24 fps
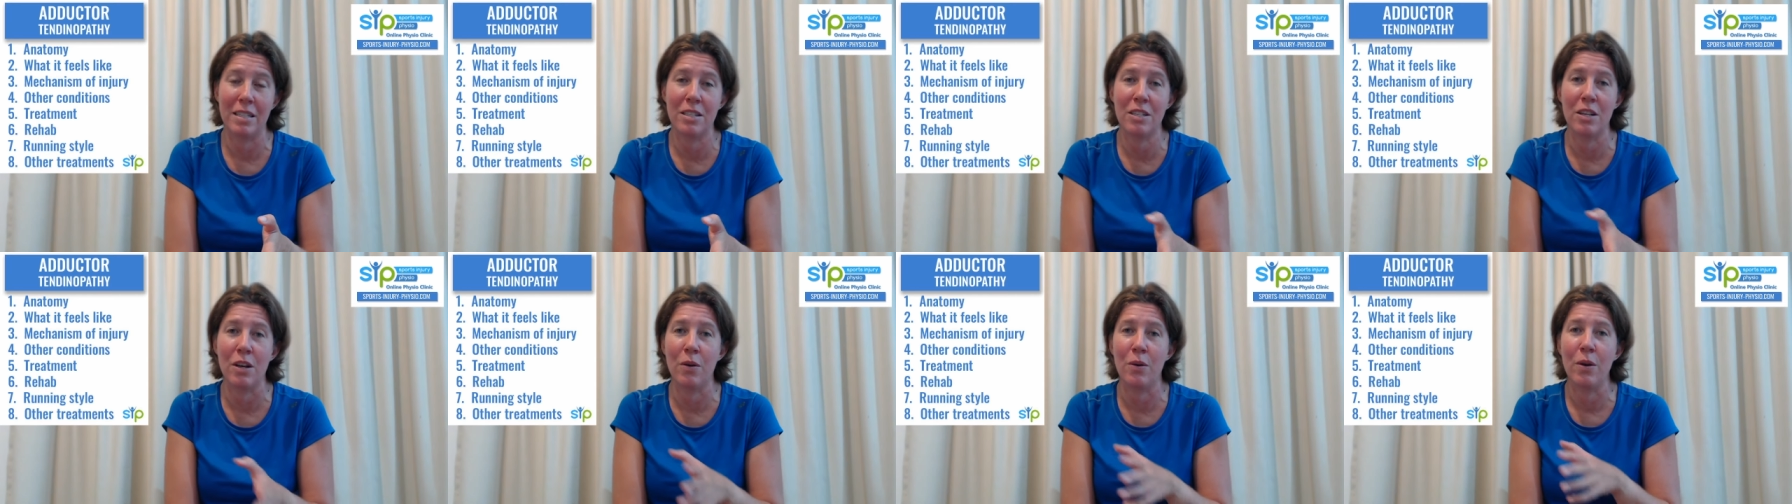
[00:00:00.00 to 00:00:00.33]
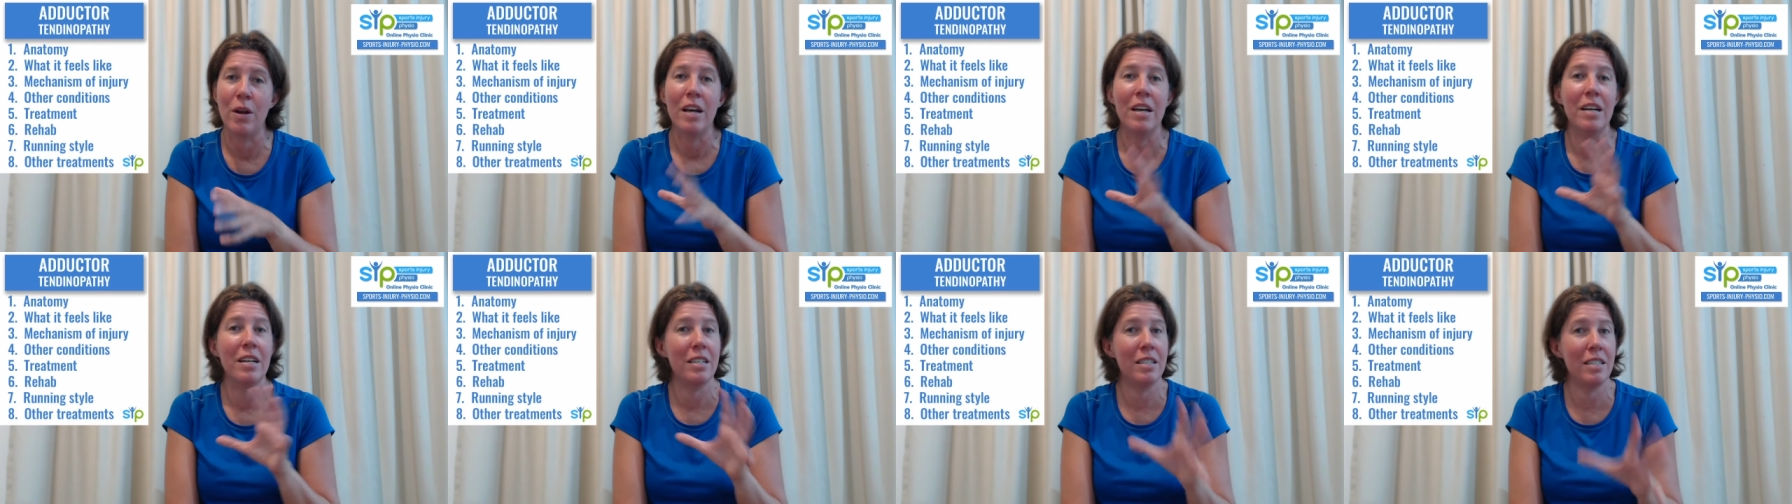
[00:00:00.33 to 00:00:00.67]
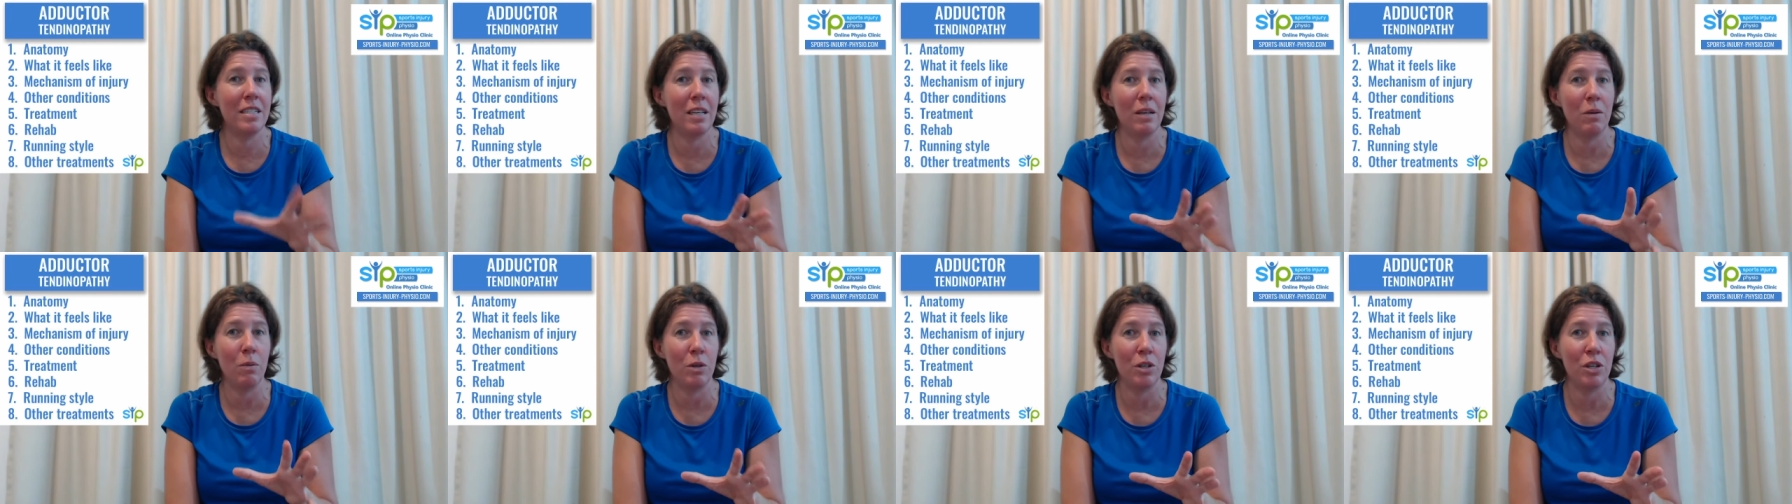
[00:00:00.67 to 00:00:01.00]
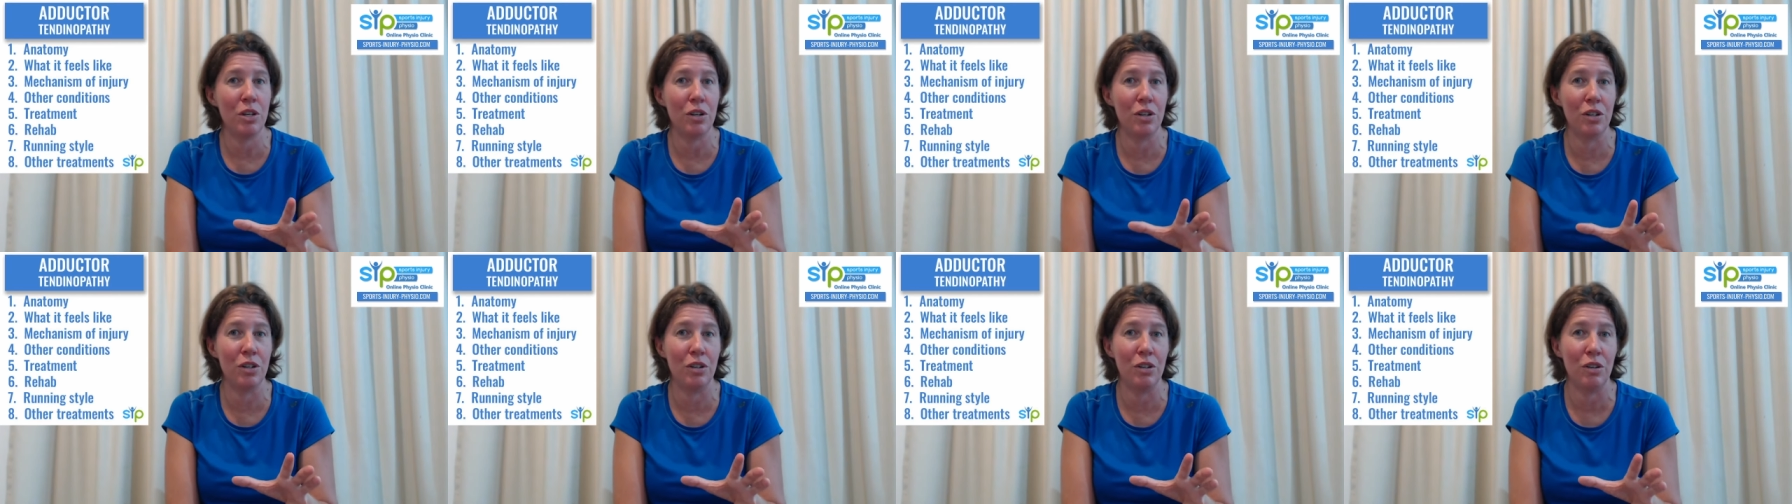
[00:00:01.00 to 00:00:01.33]
So see what
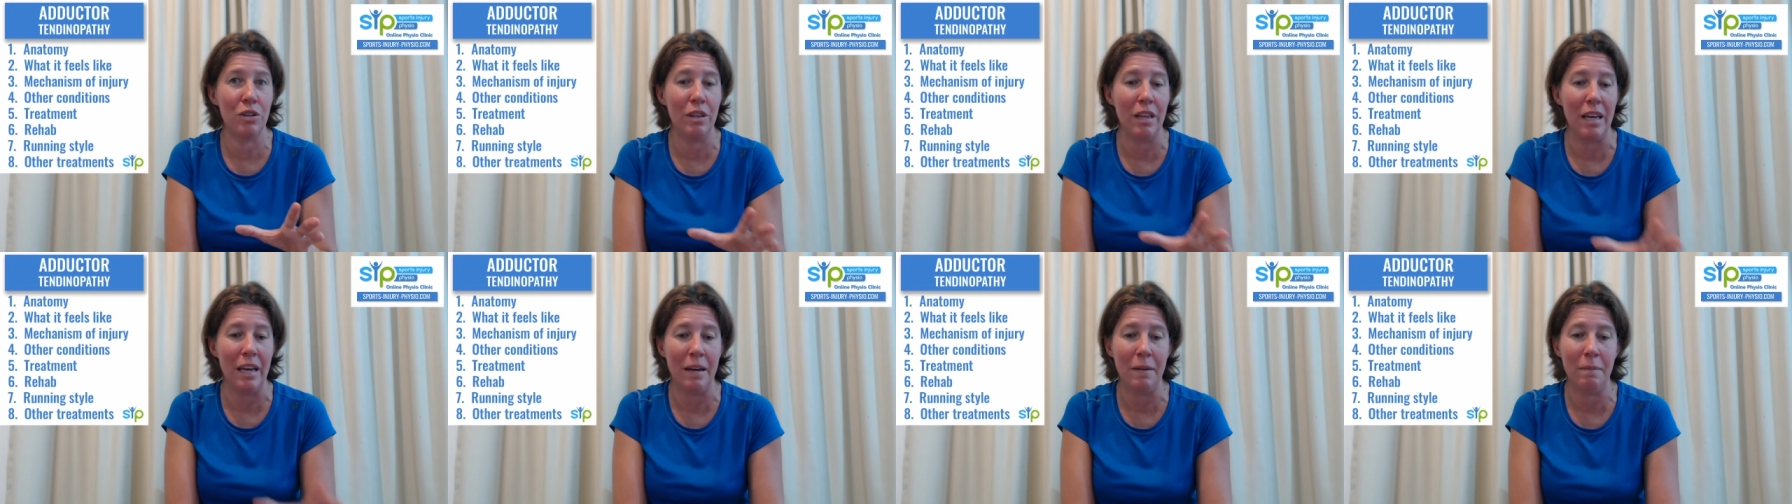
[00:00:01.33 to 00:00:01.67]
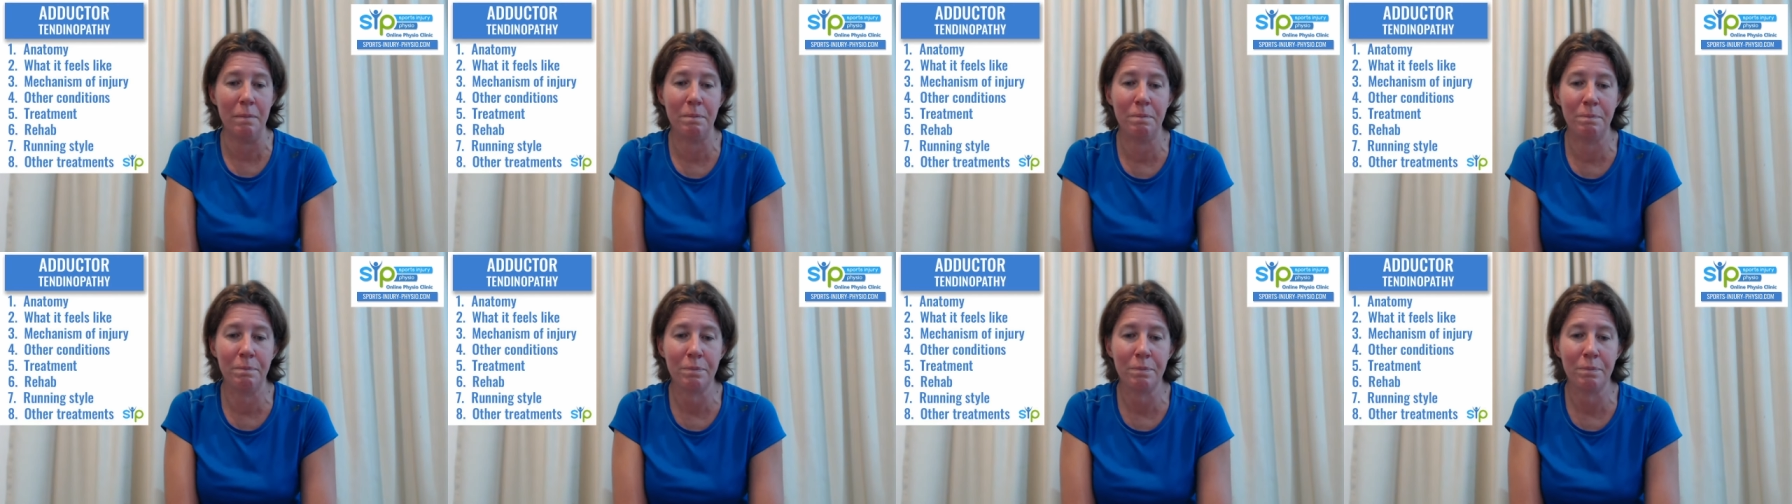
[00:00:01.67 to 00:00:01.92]
you can do there.